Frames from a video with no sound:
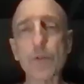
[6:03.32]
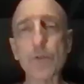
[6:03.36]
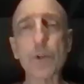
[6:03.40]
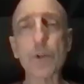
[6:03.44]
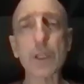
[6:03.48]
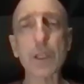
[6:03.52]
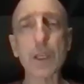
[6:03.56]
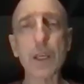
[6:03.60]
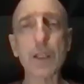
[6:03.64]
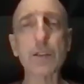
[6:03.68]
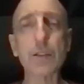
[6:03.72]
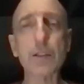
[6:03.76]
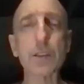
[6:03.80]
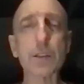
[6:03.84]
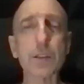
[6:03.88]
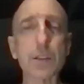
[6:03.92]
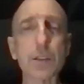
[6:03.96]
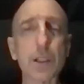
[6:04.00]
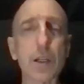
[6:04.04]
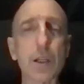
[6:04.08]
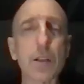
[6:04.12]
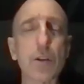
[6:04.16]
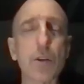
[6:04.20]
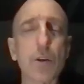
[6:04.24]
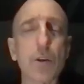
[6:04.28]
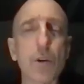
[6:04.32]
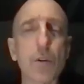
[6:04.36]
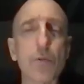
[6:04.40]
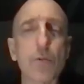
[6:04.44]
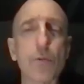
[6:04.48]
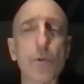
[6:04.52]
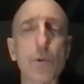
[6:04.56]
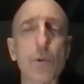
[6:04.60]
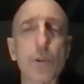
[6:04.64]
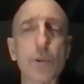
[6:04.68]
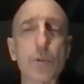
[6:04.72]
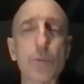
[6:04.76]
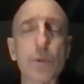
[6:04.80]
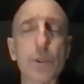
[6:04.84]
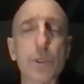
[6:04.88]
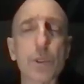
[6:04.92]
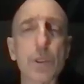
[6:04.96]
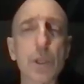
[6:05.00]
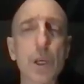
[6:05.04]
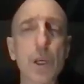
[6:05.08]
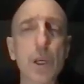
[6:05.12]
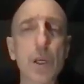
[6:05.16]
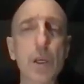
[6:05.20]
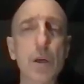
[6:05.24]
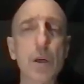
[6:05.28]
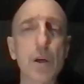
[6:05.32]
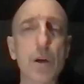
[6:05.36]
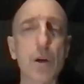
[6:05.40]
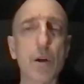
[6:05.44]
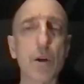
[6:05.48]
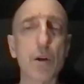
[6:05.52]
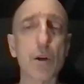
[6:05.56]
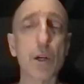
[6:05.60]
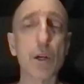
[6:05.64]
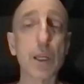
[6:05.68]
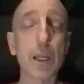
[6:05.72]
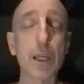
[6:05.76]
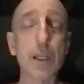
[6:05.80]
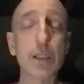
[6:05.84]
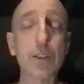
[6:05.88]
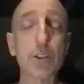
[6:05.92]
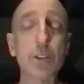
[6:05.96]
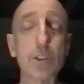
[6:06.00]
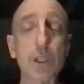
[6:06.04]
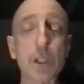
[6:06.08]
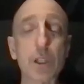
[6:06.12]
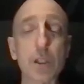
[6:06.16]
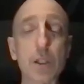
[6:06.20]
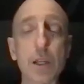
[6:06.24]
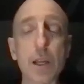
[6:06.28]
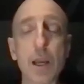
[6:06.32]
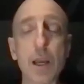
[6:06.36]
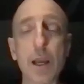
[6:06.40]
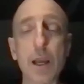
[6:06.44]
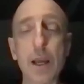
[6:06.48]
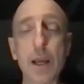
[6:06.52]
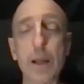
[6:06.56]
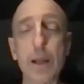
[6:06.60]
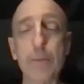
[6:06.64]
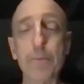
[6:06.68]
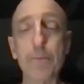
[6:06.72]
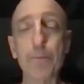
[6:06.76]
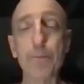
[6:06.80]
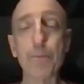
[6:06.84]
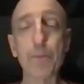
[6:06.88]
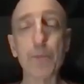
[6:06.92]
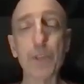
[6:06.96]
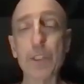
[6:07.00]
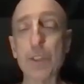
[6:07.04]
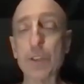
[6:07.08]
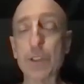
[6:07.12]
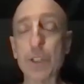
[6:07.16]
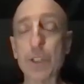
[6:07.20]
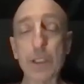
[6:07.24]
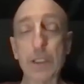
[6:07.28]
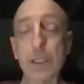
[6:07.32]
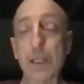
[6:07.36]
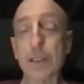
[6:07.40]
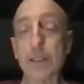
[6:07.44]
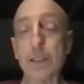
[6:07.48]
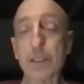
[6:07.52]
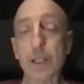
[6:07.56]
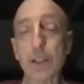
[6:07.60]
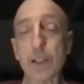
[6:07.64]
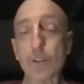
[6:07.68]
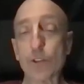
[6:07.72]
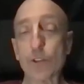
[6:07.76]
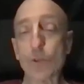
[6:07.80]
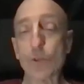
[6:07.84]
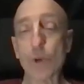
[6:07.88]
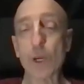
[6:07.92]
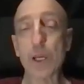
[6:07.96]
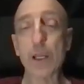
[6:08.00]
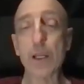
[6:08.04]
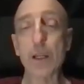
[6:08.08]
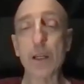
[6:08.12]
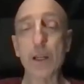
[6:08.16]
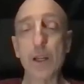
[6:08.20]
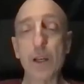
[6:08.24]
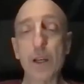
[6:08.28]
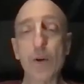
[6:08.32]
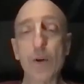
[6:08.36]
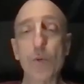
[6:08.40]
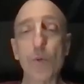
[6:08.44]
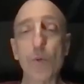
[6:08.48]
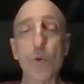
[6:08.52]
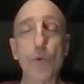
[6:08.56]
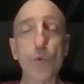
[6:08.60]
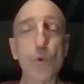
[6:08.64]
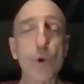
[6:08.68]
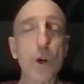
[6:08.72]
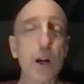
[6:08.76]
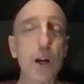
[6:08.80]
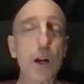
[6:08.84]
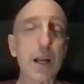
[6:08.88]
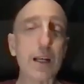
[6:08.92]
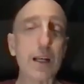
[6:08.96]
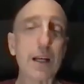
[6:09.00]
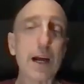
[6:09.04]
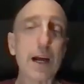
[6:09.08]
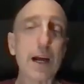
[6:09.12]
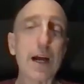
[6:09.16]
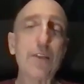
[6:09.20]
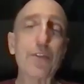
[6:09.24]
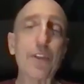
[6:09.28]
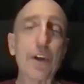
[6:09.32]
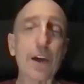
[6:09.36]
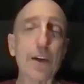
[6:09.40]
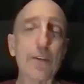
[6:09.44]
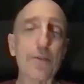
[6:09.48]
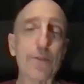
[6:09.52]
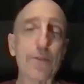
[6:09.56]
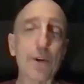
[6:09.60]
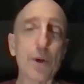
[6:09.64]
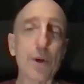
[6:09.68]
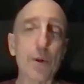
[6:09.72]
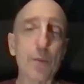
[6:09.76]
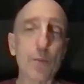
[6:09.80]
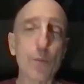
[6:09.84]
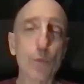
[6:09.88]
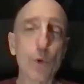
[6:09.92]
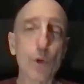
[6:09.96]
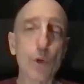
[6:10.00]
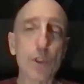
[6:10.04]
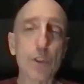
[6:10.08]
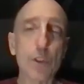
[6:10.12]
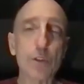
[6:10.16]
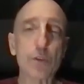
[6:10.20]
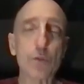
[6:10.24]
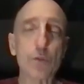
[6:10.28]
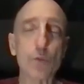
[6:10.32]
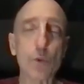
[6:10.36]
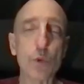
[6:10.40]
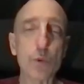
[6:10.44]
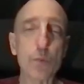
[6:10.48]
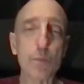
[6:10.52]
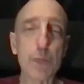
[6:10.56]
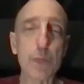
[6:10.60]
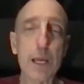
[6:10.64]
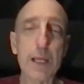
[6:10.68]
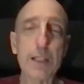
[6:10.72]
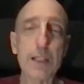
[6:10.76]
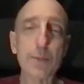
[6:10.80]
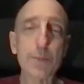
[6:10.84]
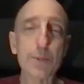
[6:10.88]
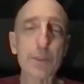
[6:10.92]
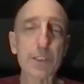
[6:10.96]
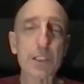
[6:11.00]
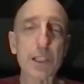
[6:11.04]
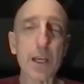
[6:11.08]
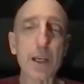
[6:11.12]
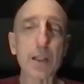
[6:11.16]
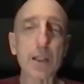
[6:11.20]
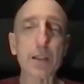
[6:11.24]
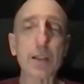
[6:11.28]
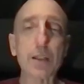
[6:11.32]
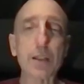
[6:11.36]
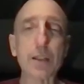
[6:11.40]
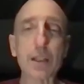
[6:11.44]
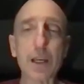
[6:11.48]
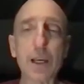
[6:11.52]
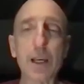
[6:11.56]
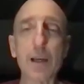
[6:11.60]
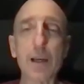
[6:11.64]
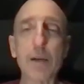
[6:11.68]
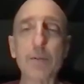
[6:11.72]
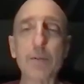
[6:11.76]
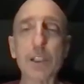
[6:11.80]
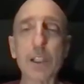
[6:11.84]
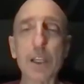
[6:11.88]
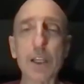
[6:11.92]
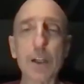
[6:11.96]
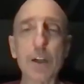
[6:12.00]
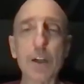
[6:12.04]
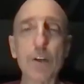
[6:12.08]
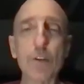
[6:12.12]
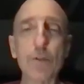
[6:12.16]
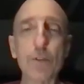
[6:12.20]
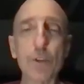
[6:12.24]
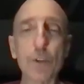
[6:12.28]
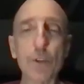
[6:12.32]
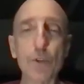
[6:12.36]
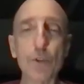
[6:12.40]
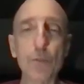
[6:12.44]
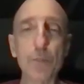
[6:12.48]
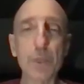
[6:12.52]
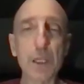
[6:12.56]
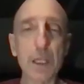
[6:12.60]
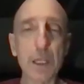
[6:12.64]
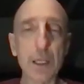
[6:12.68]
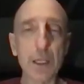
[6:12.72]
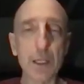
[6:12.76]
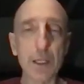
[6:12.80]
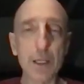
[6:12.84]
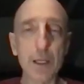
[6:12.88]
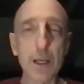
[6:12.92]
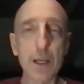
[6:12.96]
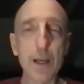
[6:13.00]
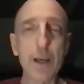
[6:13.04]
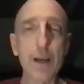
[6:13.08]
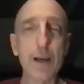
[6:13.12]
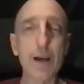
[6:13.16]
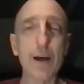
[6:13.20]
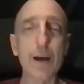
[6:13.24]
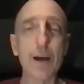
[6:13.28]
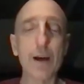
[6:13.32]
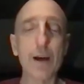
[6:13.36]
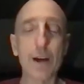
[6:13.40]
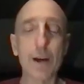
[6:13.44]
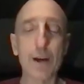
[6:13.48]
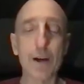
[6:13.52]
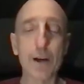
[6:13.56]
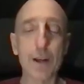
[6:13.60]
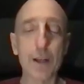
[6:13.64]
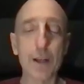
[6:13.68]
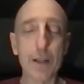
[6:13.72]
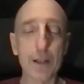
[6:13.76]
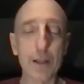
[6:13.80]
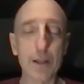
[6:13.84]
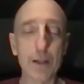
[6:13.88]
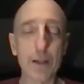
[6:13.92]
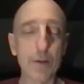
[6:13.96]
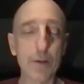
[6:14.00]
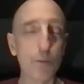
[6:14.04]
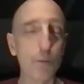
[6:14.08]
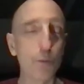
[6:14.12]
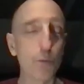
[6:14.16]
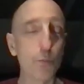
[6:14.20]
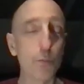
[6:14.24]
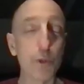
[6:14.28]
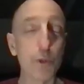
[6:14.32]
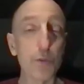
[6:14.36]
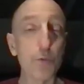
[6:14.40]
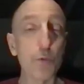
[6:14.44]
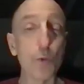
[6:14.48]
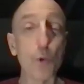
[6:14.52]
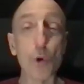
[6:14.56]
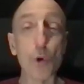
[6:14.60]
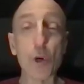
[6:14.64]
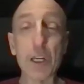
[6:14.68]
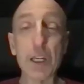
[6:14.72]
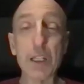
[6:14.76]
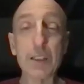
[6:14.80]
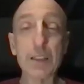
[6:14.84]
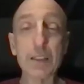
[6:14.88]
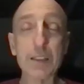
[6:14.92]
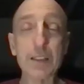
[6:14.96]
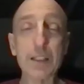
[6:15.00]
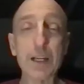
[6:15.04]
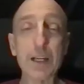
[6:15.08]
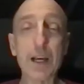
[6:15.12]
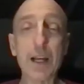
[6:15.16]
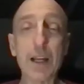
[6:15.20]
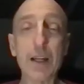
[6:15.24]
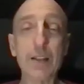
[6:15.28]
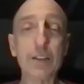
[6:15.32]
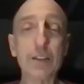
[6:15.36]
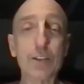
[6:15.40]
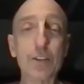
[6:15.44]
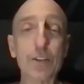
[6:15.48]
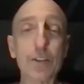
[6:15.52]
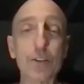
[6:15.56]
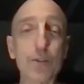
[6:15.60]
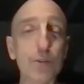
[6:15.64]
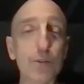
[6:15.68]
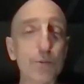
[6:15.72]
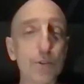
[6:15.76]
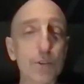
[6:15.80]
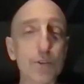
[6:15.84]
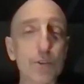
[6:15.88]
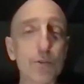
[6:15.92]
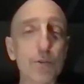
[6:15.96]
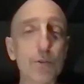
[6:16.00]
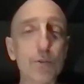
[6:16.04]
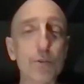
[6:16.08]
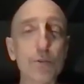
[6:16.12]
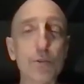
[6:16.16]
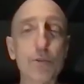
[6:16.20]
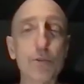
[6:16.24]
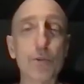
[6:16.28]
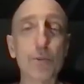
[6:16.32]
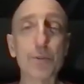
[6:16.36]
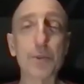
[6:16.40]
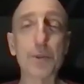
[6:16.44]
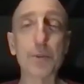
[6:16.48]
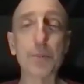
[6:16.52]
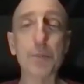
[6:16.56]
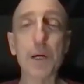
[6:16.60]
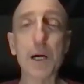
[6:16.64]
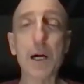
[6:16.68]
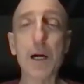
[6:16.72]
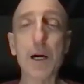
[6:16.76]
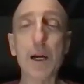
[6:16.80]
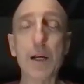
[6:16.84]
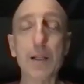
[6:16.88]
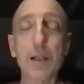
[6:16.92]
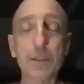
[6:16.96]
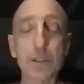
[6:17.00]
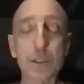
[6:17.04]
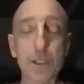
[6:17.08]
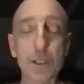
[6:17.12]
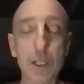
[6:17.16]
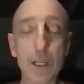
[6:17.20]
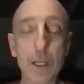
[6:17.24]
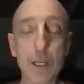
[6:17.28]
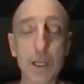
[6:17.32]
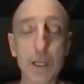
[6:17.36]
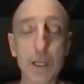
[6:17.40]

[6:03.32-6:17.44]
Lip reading: different cases that law enforcement are engaged in." And he's like, "That sounds great." Well, where I got that from was when Mandy Patinkin came to interview me, and before he decided to do Criminal Minds,